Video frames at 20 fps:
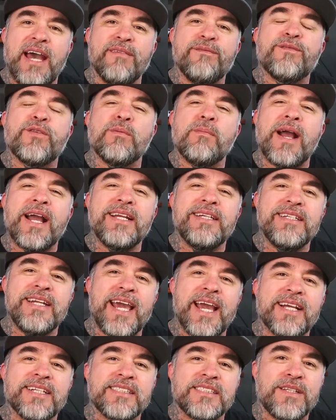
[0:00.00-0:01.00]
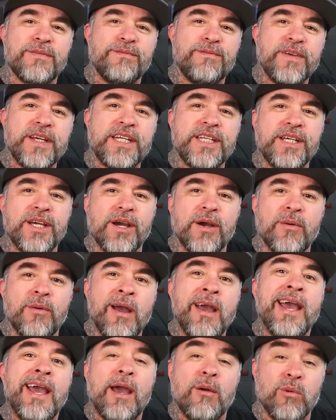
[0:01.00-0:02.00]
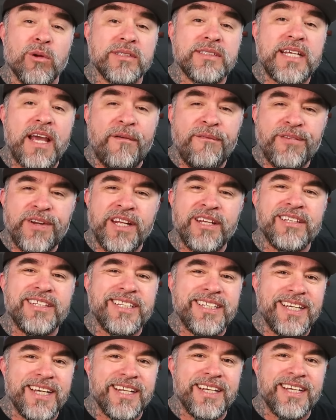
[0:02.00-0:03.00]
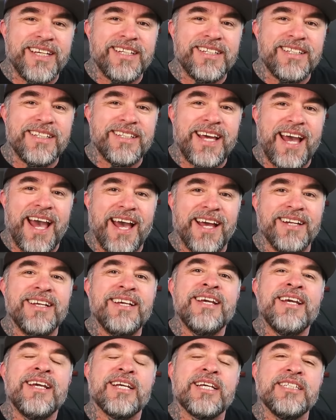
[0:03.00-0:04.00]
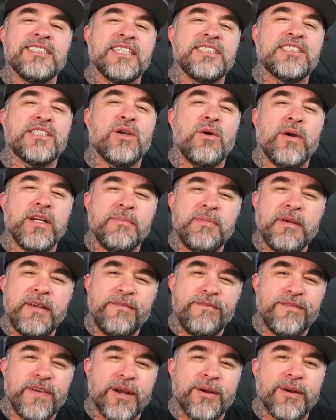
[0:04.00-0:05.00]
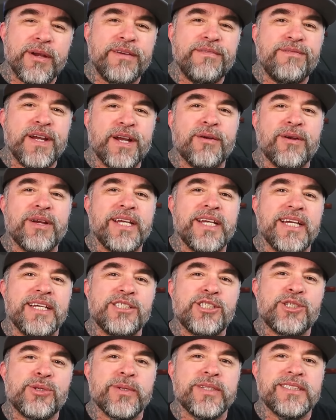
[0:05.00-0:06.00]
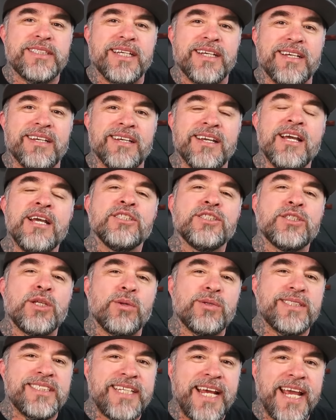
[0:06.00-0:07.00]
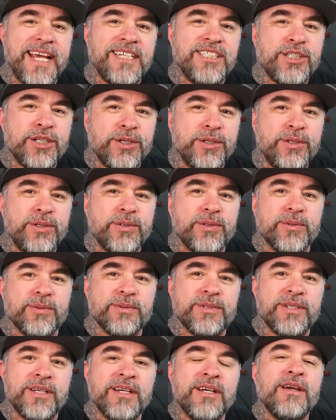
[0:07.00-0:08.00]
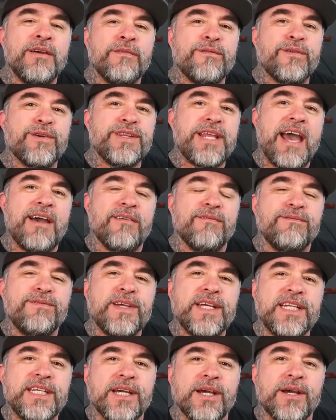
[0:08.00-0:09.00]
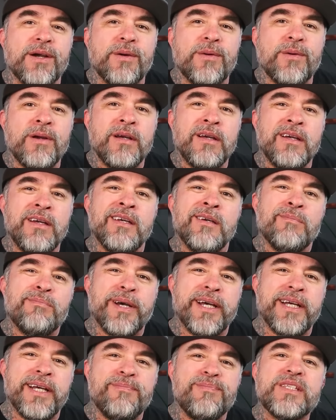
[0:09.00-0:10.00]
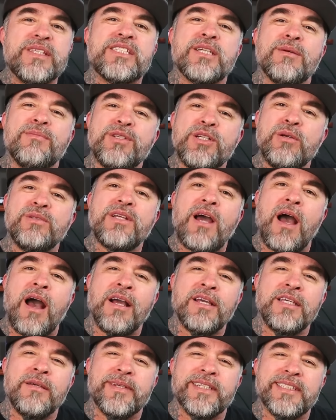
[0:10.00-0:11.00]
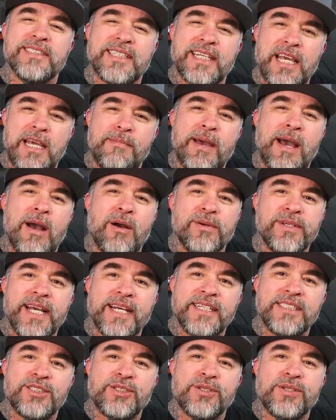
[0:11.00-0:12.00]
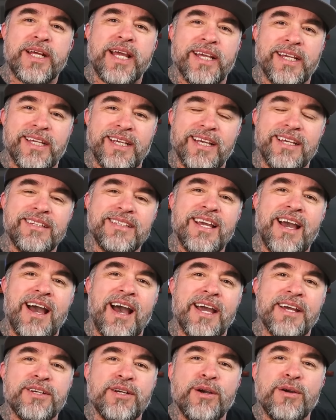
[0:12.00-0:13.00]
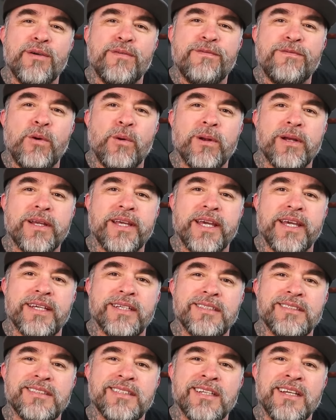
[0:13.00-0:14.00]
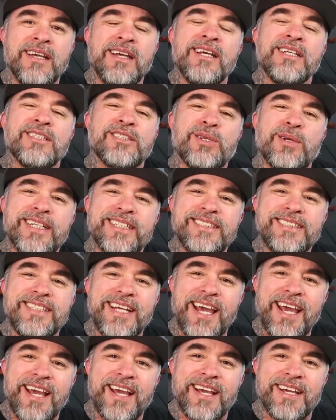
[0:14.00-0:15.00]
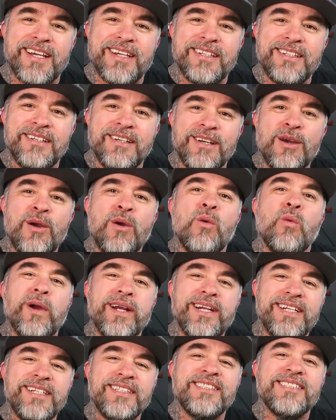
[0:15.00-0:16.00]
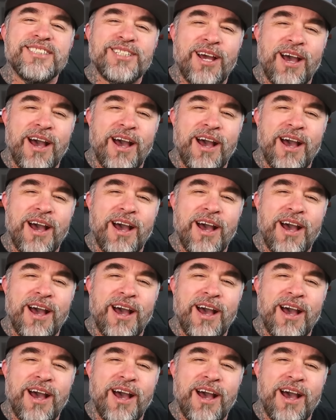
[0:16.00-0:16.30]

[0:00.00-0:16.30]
my next video, and we'll definitely get into that because it's going to be very, very interesting. So stay tuned for that video. But some new documents came out yesterday in the Idaho 4 case. So today, we need to talk